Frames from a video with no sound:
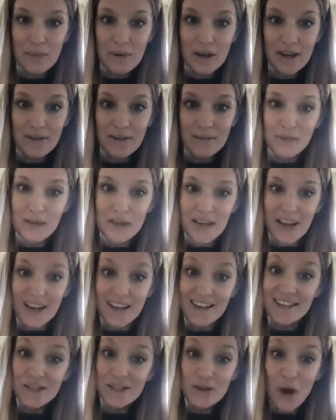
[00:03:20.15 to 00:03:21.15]
But yeah,
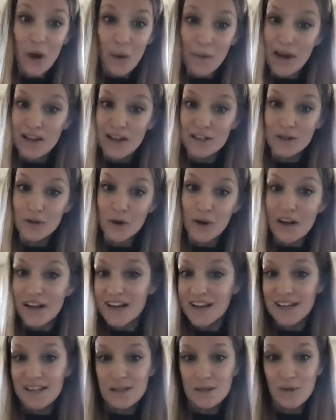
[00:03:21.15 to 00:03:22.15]
it's not mandatory,
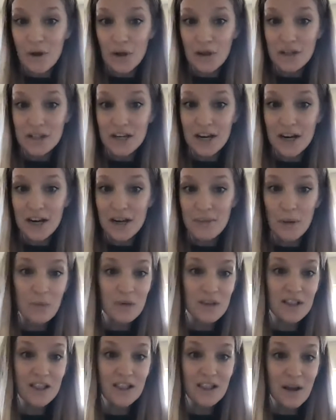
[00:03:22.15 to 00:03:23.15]
it is voluntary, but
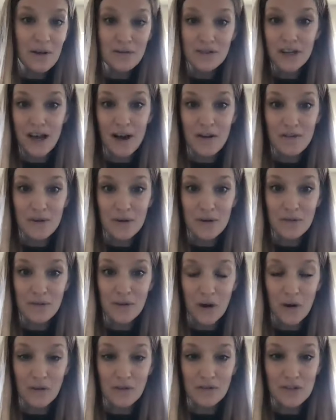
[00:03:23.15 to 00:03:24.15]
we'd love to have you
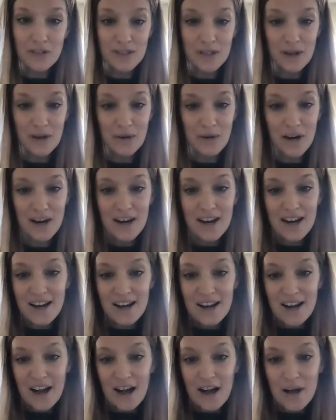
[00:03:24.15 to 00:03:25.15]
involved. So
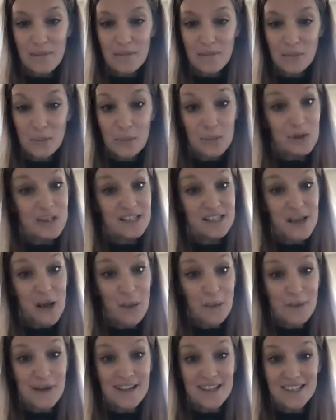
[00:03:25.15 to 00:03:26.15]
um, please
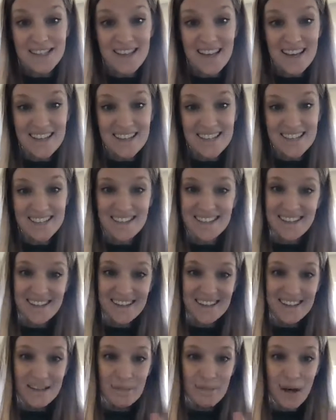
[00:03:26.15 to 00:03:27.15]
help us. Thanks.
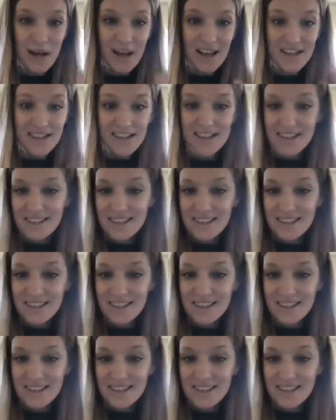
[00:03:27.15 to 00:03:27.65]
Bye.